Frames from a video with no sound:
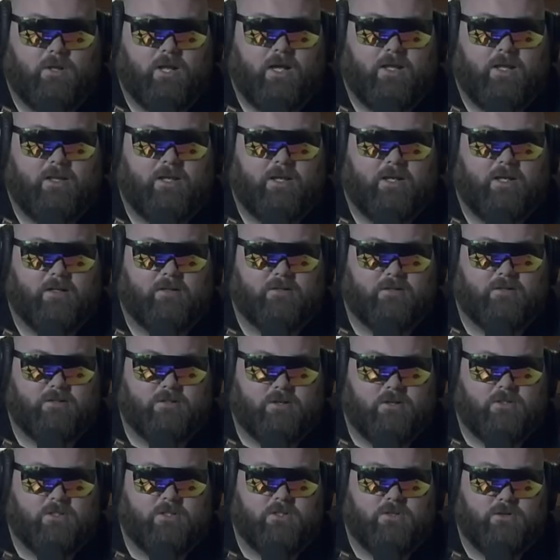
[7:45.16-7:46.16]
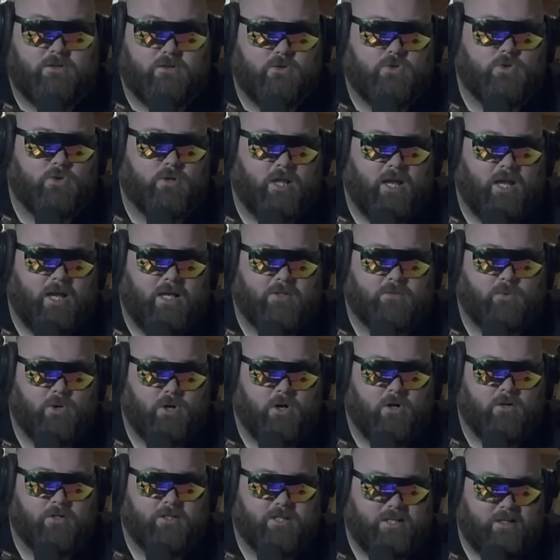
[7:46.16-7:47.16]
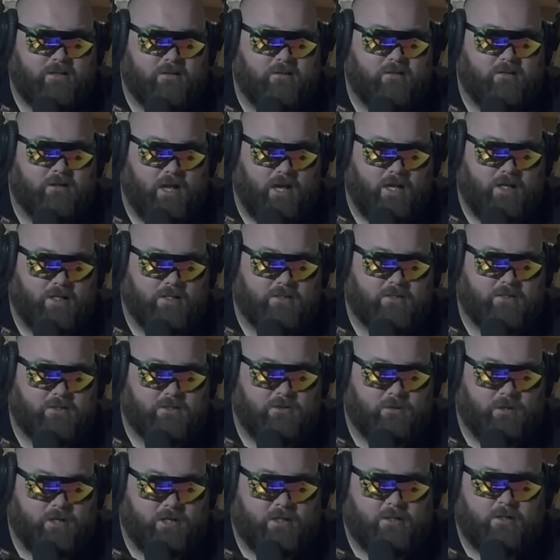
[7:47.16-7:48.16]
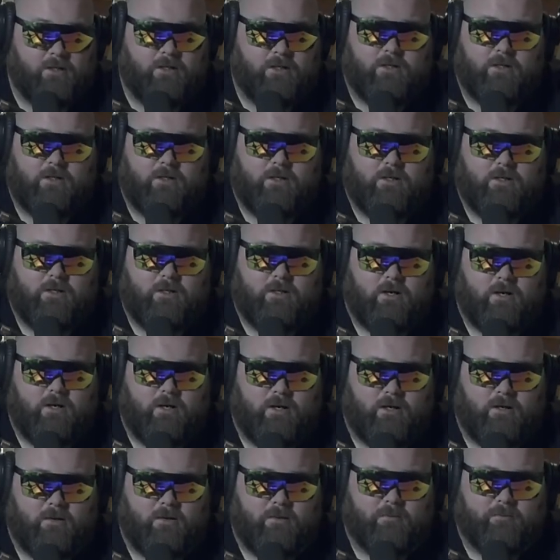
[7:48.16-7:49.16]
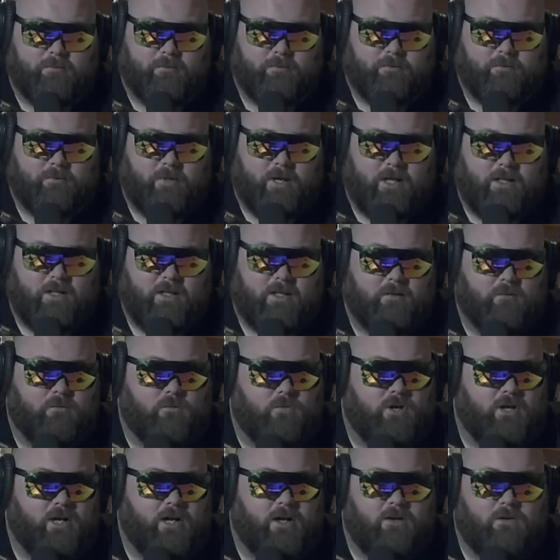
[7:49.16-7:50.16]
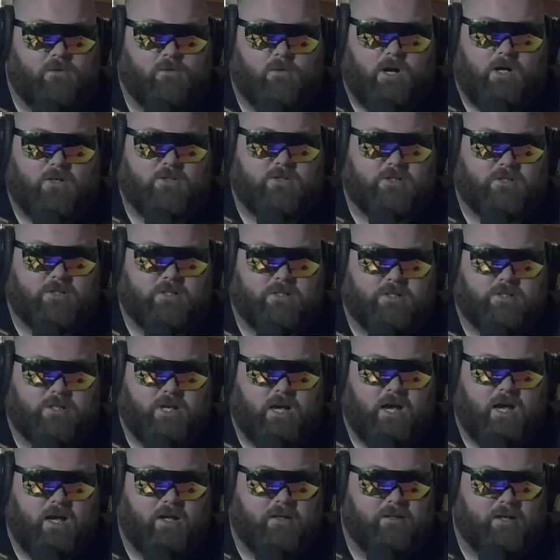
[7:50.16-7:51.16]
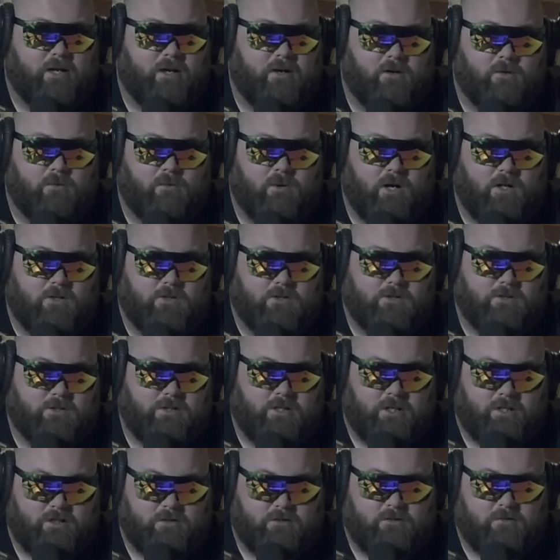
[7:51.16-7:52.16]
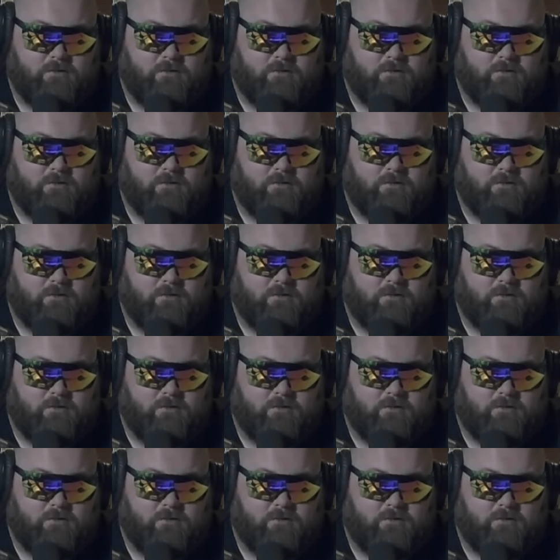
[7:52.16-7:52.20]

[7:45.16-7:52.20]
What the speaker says: they can start to neutralize what our D-line is doing. And then when Aaron Rodgers is hot, Aaron Rodgers gets,